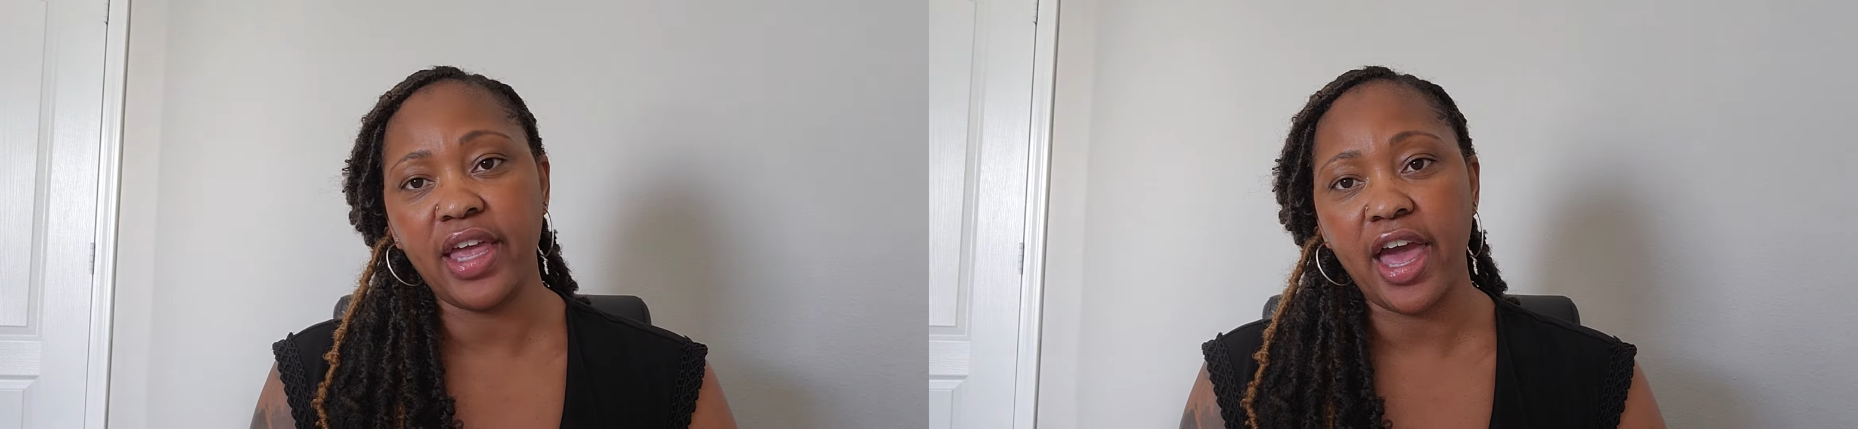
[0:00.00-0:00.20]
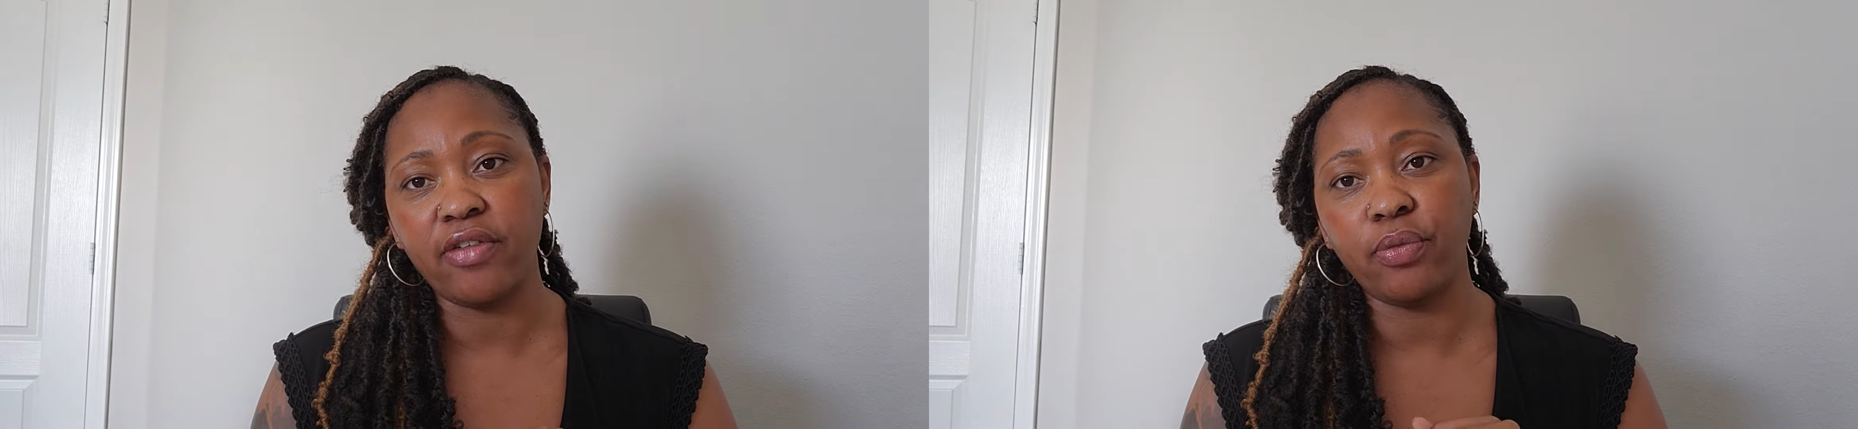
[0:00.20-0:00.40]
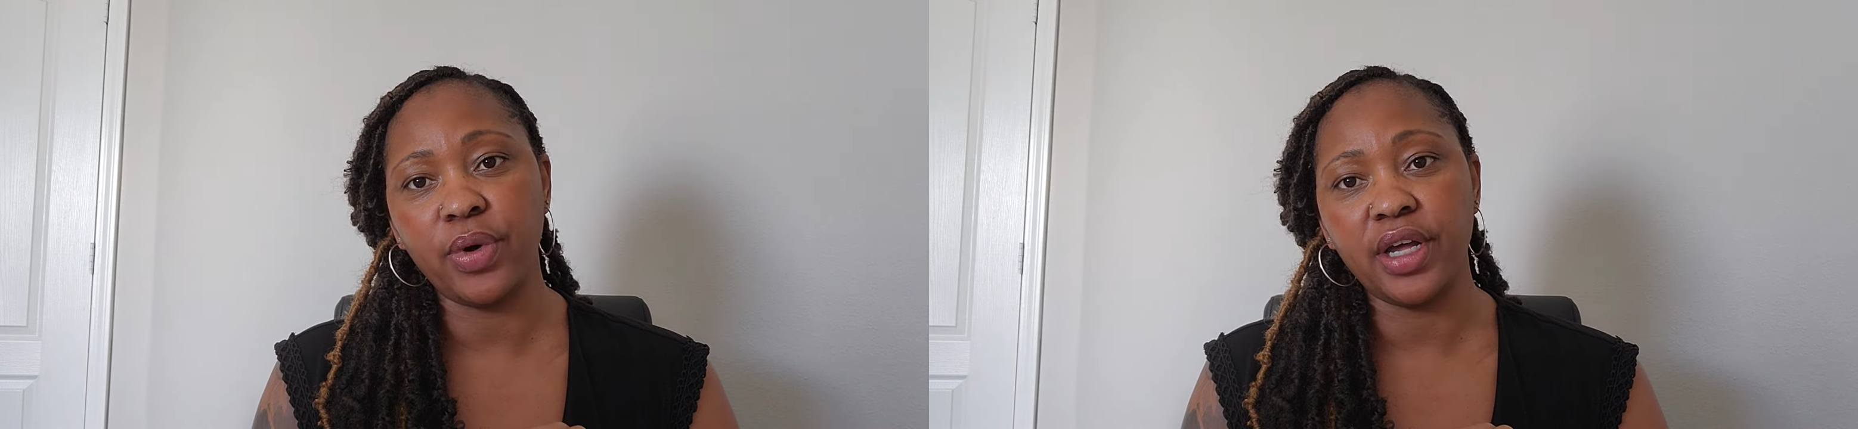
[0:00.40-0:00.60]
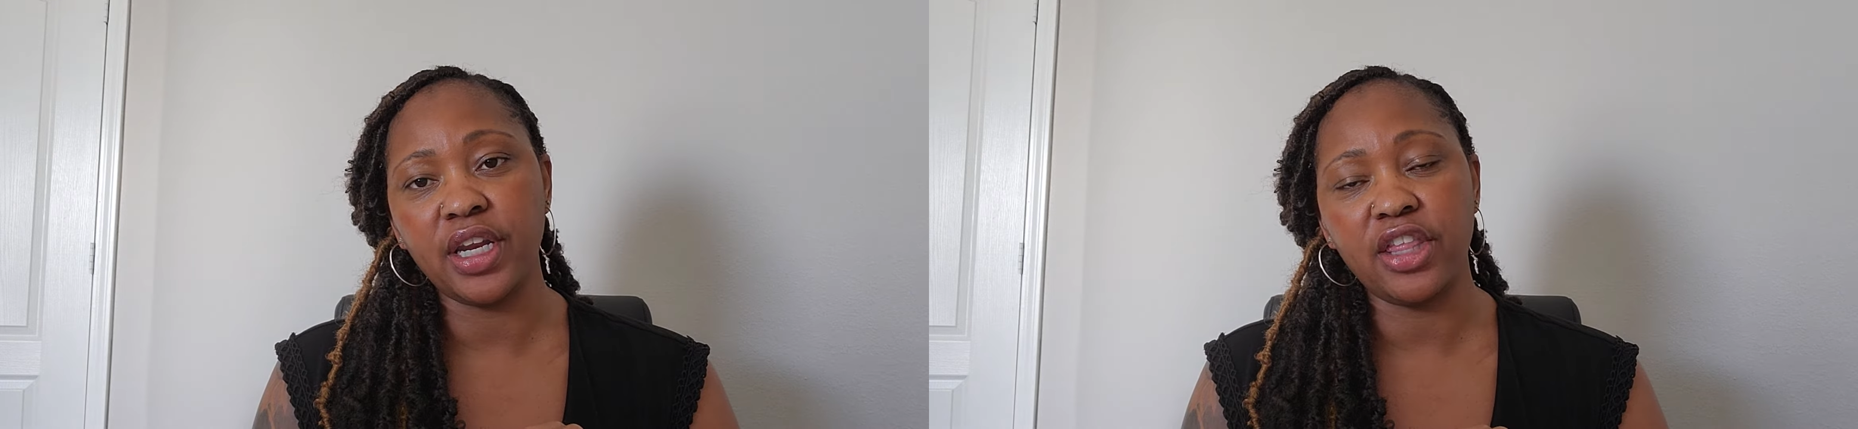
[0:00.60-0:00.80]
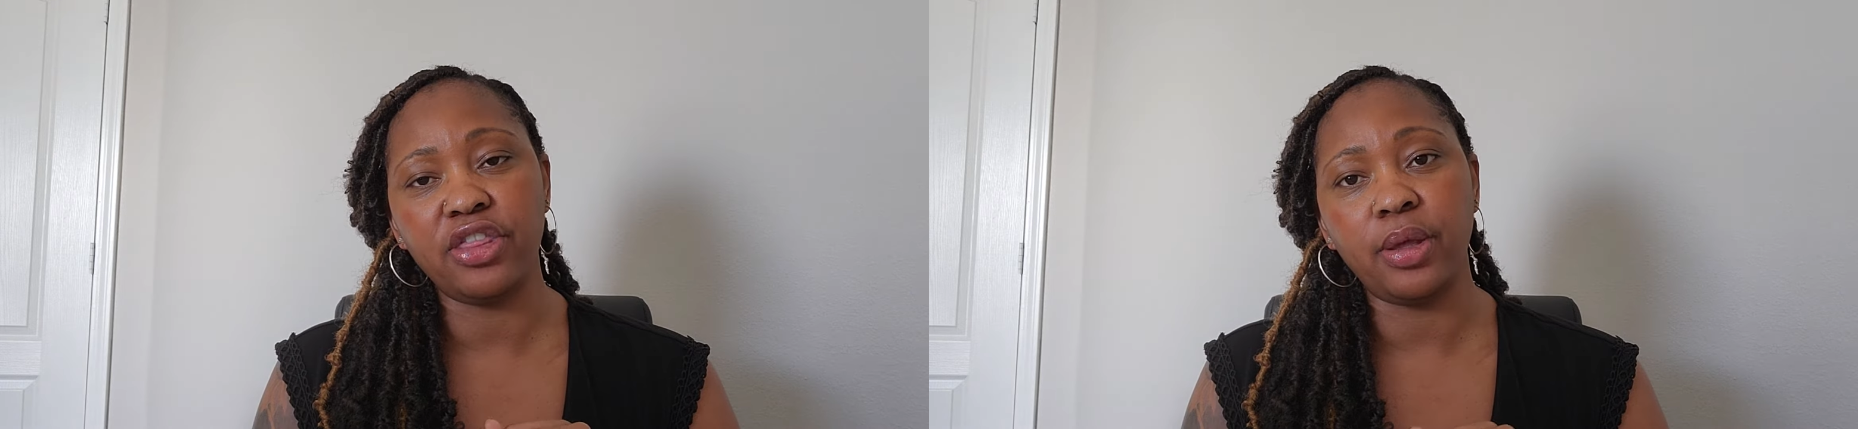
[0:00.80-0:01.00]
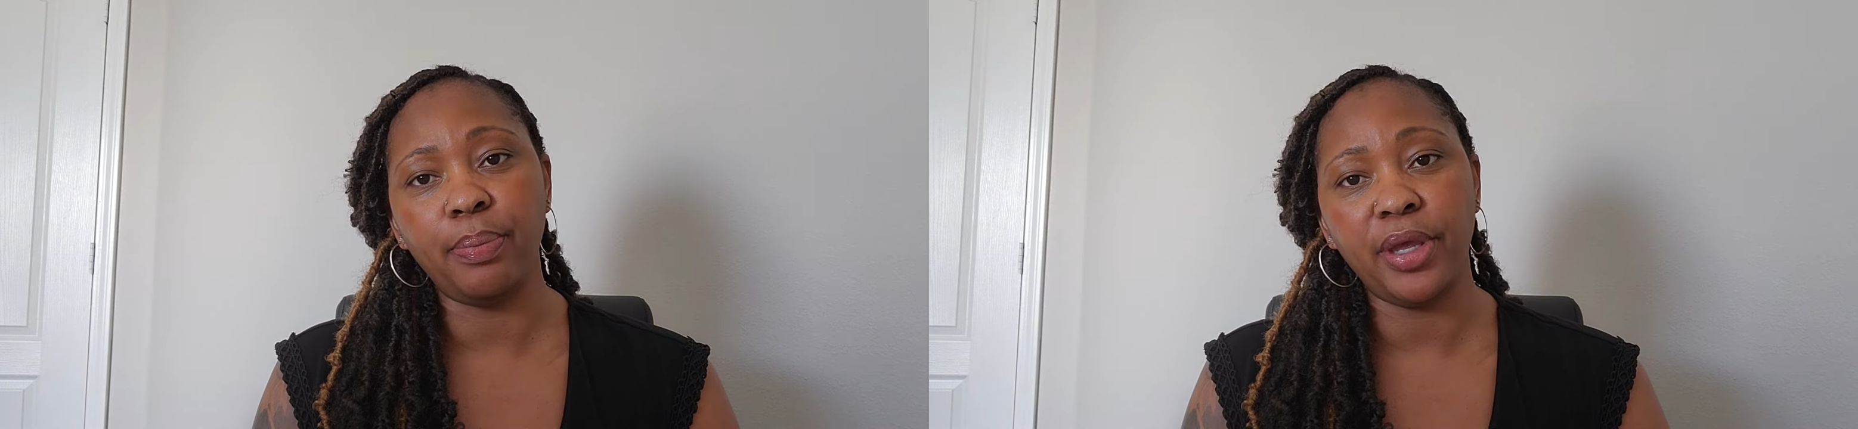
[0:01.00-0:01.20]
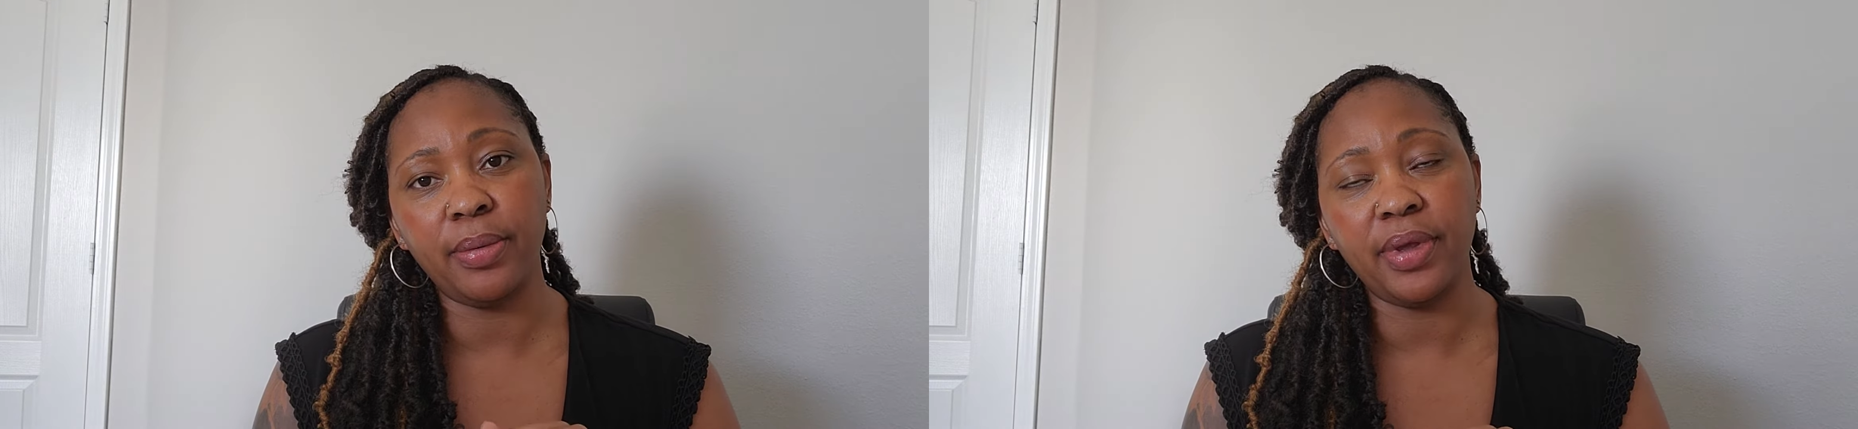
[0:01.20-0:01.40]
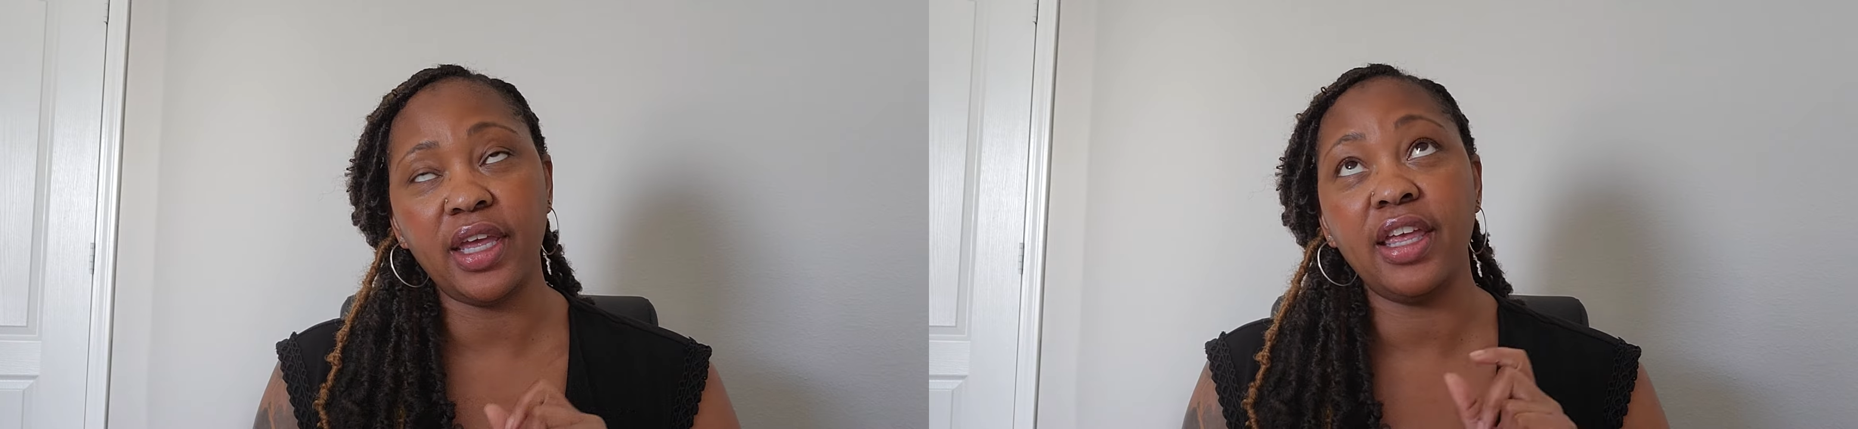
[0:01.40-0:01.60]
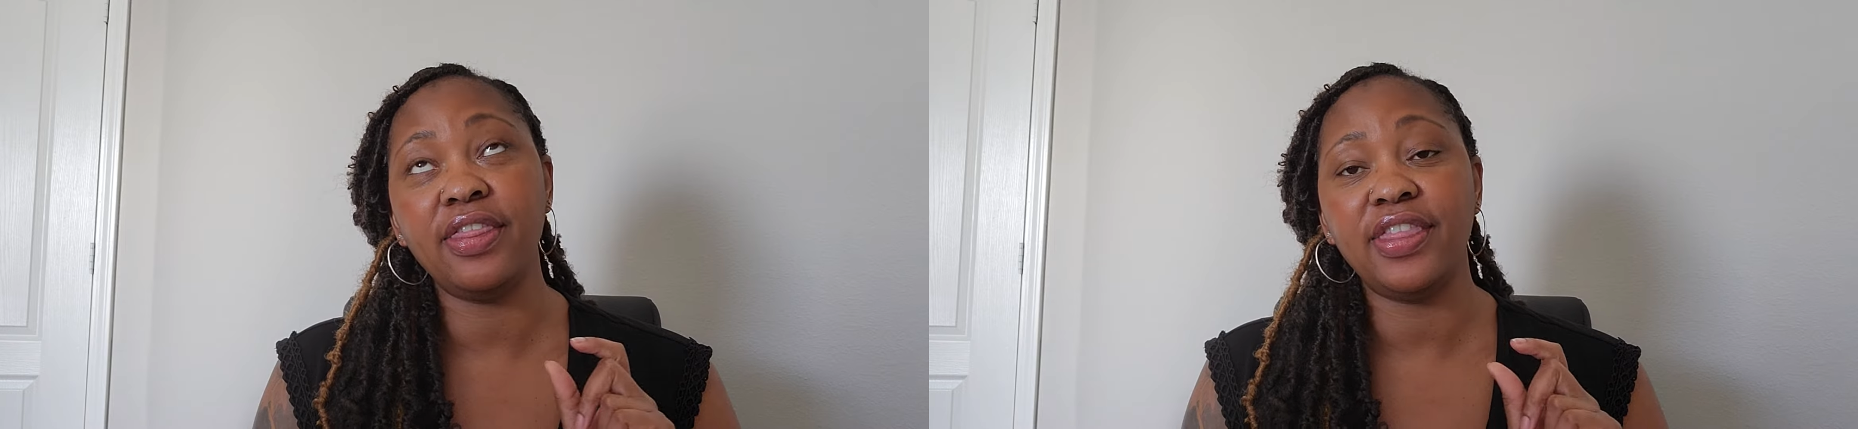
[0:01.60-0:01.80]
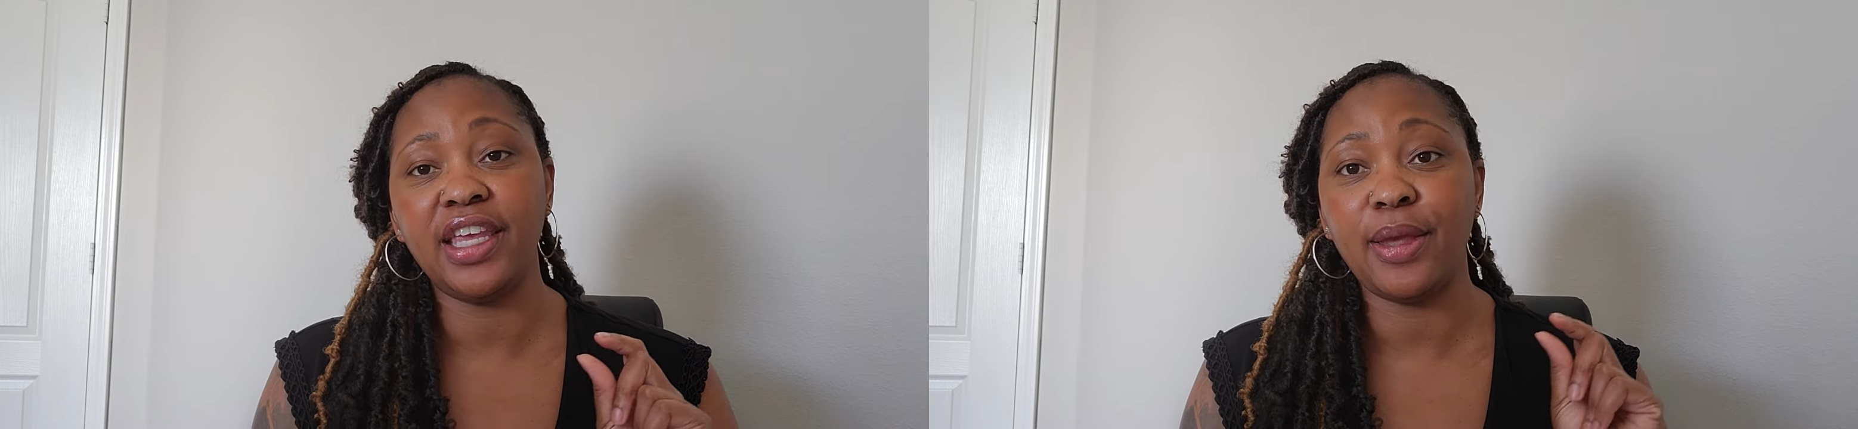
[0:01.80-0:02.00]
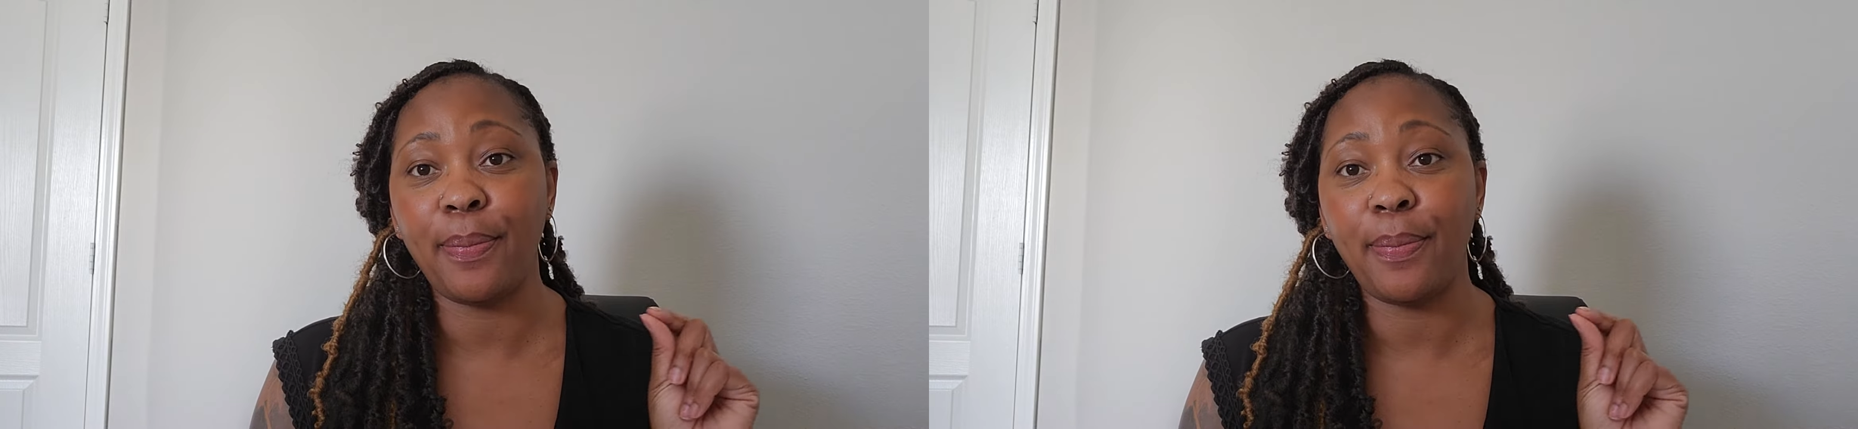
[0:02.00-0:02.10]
have one in the